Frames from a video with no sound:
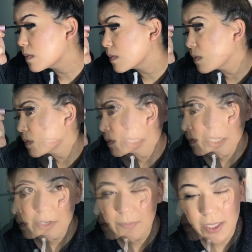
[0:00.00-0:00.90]
It's 1
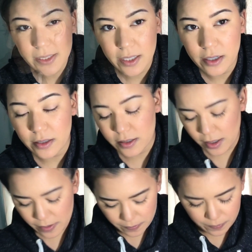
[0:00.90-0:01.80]
layer of mascara on
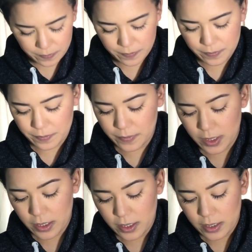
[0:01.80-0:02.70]
top,
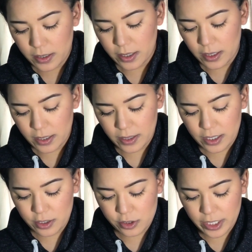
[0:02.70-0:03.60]
and I
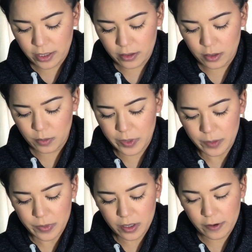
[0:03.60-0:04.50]
let it dry a little
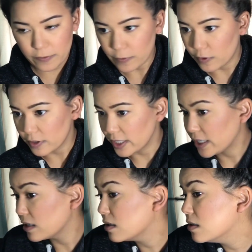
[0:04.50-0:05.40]
bit, but not
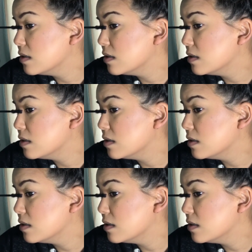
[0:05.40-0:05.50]
fully.